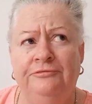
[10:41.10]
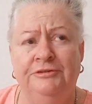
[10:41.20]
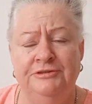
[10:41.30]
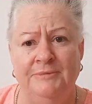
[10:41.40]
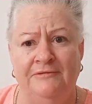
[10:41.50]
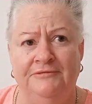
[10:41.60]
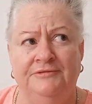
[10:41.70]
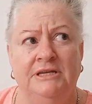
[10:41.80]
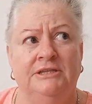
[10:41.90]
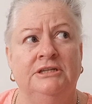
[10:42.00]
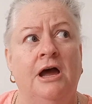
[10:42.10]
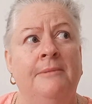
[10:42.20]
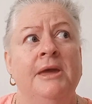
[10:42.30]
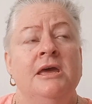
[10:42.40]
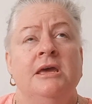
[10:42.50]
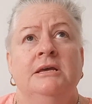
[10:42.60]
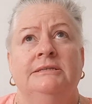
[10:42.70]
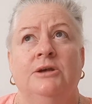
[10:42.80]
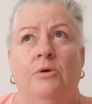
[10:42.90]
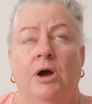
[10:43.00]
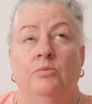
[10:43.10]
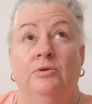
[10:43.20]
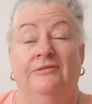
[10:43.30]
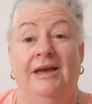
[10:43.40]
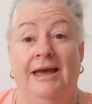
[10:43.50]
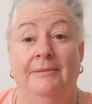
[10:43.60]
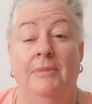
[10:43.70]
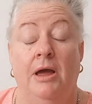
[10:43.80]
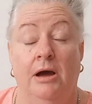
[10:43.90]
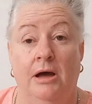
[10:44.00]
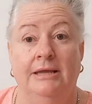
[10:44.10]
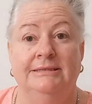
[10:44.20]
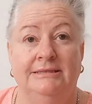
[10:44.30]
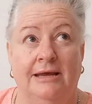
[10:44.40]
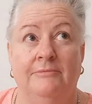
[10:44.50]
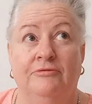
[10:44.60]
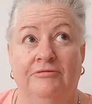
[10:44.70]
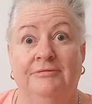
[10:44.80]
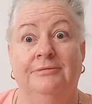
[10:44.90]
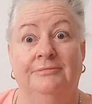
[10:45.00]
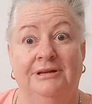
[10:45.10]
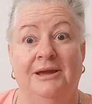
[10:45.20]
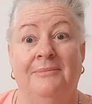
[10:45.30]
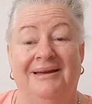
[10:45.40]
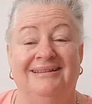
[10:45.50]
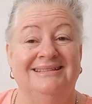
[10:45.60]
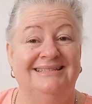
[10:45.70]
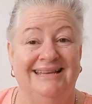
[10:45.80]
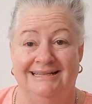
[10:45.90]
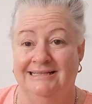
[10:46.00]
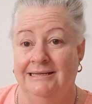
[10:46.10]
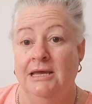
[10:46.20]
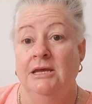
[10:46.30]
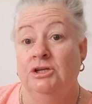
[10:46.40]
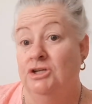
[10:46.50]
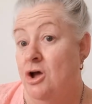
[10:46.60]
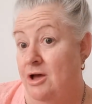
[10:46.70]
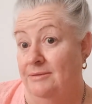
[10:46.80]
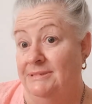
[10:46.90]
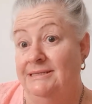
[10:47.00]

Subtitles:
this is my 15th time. So I would have had my eyes done probably about 6 times.